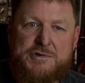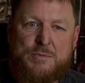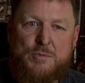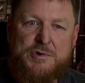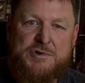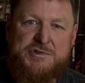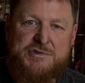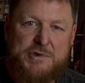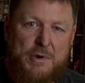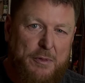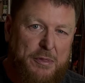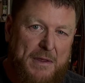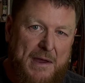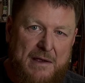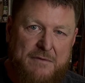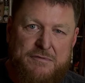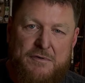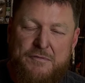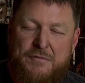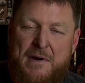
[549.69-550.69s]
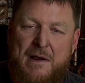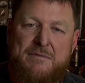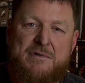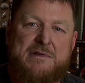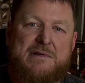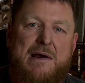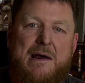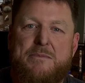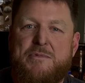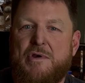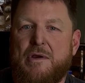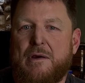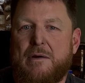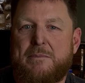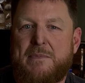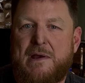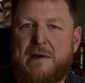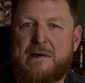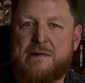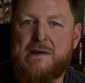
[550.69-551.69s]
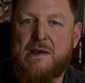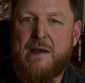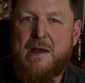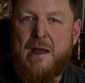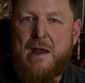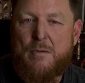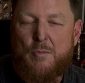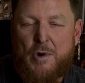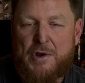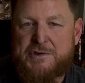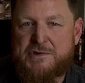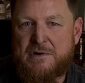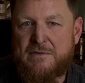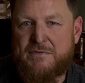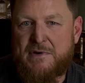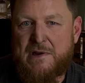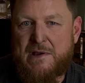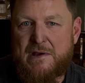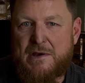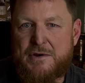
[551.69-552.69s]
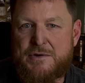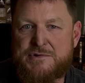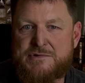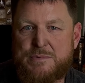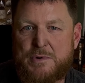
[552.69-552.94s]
We're so thankful for every time you come in and watch our videos.